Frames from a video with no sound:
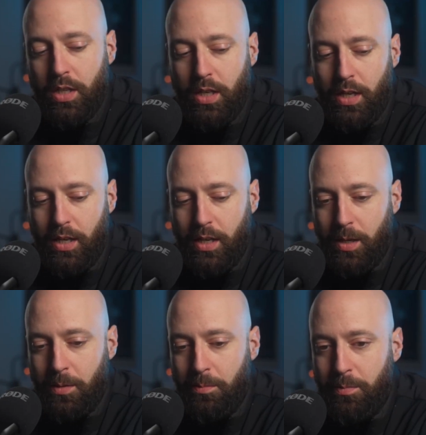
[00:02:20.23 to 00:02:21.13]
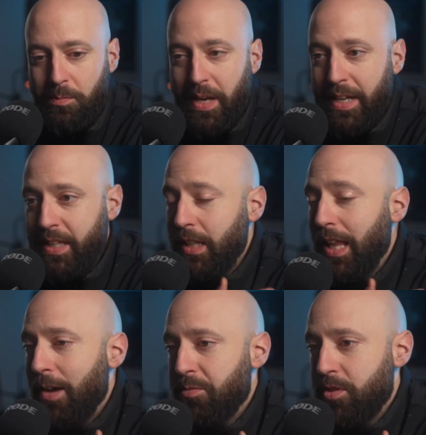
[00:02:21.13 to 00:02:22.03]
And he
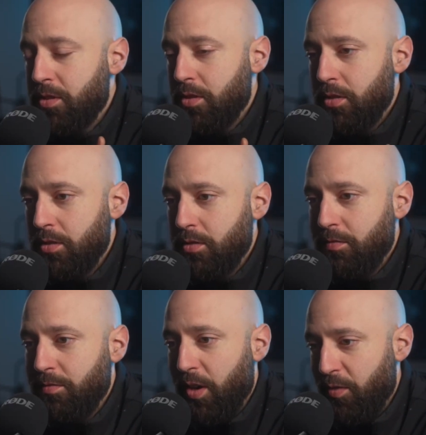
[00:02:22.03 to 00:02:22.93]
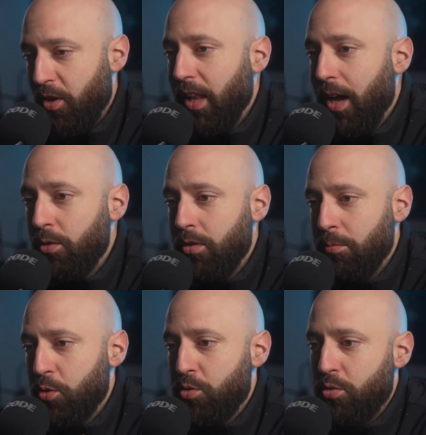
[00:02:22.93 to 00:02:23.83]
laughs very, very loud, and
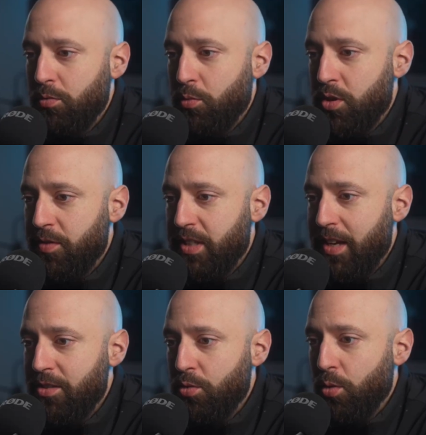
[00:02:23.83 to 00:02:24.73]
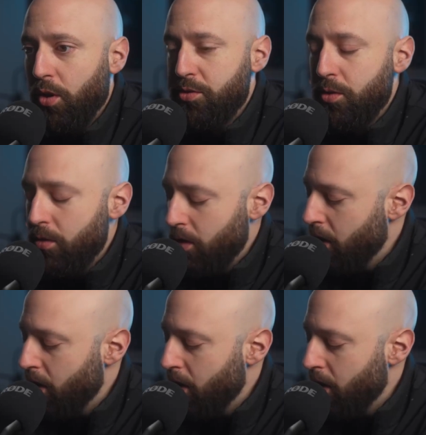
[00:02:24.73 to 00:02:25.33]
most of his guests do also.